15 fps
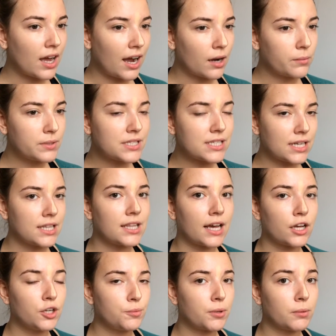I would say that
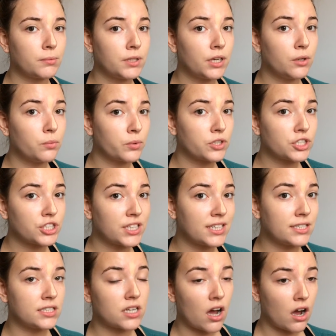I could probably go one
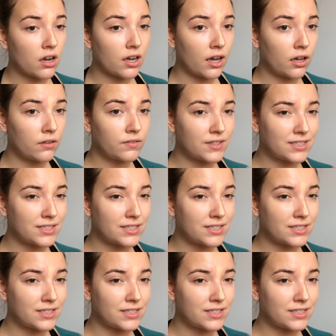shade darker.